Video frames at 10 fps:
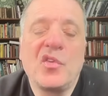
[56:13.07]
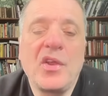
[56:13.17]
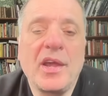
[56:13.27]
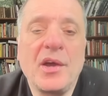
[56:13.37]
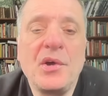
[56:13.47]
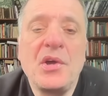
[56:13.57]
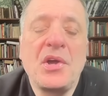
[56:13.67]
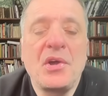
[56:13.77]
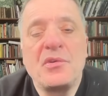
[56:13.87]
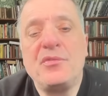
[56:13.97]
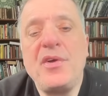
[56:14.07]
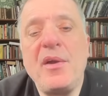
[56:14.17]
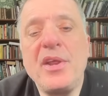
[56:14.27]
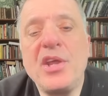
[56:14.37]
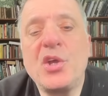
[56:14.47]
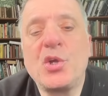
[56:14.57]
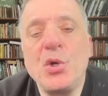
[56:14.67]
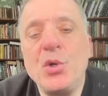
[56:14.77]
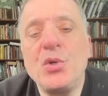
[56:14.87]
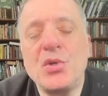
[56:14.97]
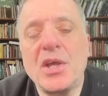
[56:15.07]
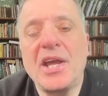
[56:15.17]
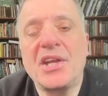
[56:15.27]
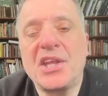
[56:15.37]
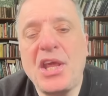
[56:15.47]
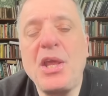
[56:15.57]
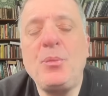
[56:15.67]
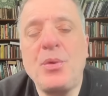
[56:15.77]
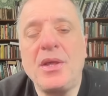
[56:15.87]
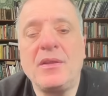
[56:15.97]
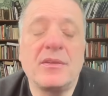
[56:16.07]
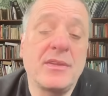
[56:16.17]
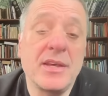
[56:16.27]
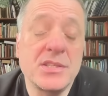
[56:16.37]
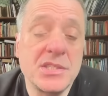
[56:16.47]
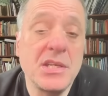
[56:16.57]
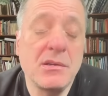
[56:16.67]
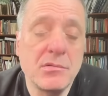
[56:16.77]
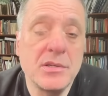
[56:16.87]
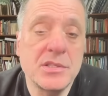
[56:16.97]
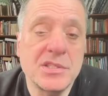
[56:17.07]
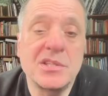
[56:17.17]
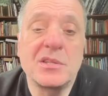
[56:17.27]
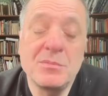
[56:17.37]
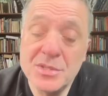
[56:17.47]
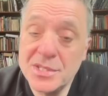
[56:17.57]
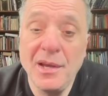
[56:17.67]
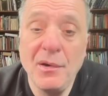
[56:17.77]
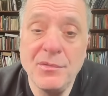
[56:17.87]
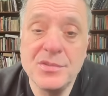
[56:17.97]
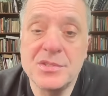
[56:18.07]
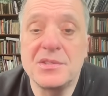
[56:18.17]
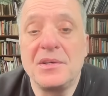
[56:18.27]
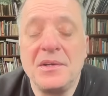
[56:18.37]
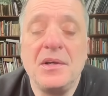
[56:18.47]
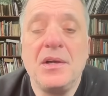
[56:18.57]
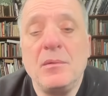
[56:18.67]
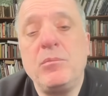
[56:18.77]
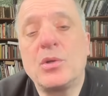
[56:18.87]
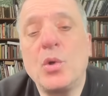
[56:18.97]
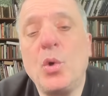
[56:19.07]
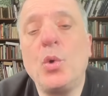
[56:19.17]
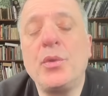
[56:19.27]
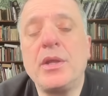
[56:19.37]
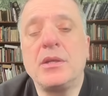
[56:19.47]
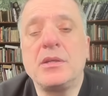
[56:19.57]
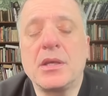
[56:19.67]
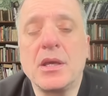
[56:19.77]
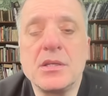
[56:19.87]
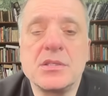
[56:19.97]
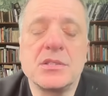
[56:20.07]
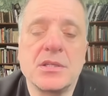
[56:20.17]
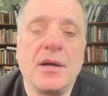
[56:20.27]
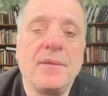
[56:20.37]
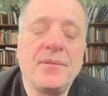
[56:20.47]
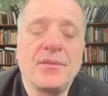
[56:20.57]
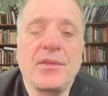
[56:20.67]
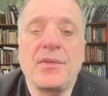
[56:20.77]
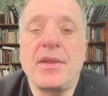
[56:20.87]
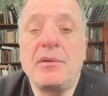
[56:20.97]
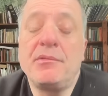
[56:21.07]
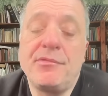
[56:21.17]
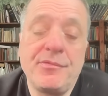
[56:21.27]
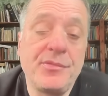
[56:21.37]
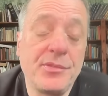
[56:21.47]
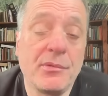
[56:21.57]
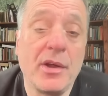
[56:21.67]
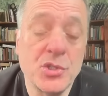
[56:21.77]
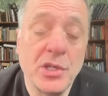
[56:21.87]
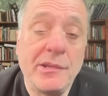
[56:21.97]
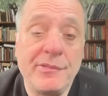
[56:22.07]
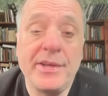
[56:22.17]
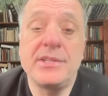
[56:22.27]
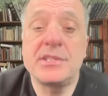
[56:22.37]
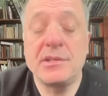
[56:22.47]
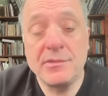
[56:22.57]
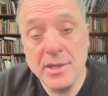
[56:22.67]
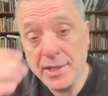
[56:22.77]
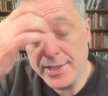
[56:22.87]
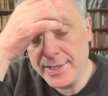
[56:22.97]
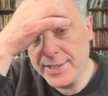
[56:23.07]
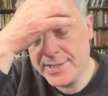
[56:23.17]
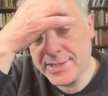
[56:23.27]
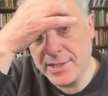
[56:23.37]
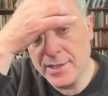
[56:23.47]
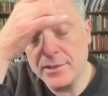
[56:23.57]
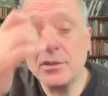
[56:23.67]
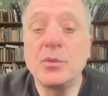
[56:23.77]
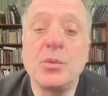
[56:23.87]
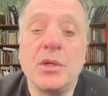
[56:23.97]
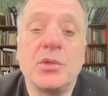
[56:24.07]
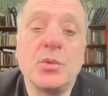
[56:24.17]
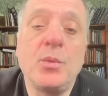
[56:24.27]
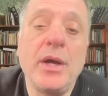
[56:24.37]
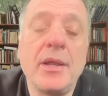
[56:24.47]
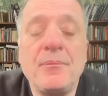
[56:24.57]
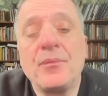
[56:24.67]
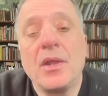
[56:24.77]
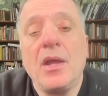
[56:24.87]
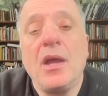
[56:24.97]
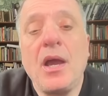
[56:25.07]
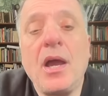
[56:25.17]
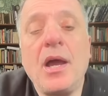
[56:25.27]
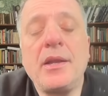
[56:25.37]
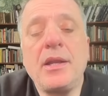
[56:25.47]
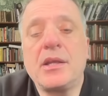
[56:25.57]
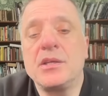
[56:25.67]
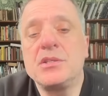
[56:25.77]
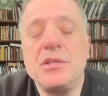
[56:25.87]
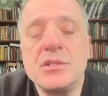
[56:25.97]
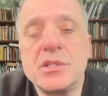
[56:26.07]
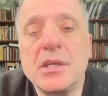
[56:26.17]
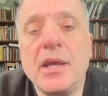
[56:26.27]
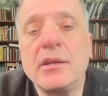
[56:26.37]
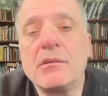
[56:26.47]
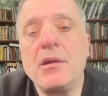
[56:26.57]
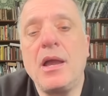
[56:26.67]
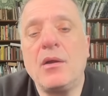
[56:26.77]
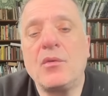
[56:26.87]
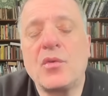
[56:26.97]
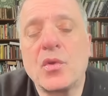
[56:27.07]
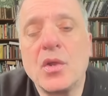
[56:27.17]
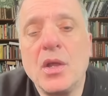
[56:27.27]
They are very good at keeping their secrets to themselves, but all the indications are that the Russian offensive is still underway, and it continues to gain ground.